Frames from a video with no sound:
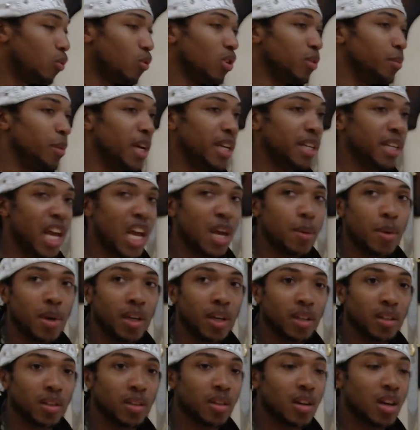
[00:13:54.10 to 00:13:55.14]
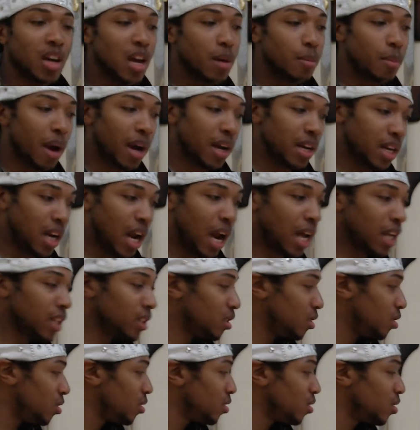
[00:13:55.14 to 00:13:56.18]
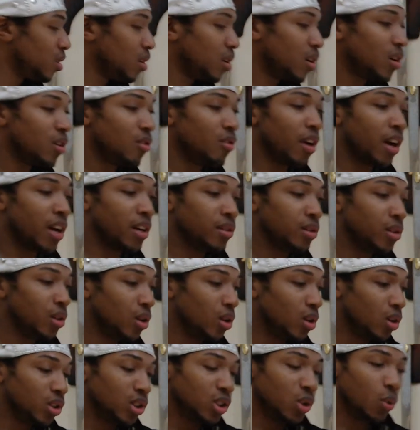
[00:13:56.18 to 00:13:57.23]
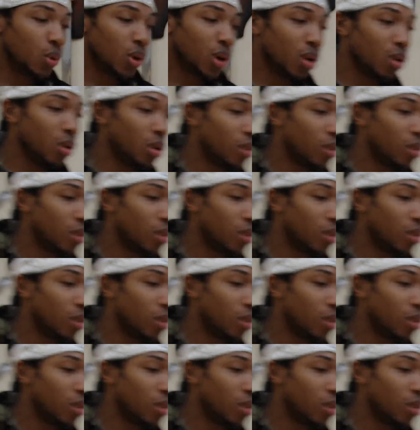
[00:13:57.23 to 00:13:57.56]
would be naming. It might not, right? So we're going